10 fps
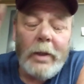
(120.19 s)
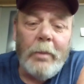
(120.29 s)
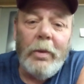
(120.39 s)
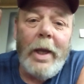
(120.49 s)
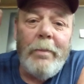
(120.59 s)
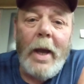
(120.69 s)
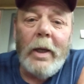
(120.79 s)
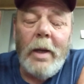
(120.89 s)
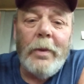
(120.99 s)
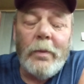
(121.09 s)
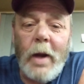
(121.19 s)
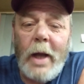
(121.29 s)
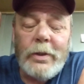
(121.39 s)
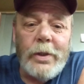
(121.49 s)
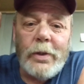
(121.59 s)
got the blade back up with a
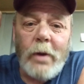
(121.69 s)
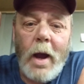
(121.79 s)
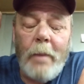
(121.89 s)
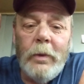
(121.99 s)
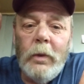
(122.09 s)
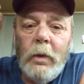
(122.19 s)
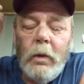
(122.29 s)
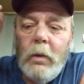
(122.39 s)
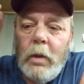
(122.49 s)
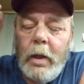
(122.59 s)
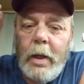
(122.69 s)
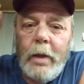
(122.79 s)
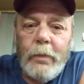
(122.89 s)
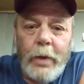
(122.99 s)
ratchet strap and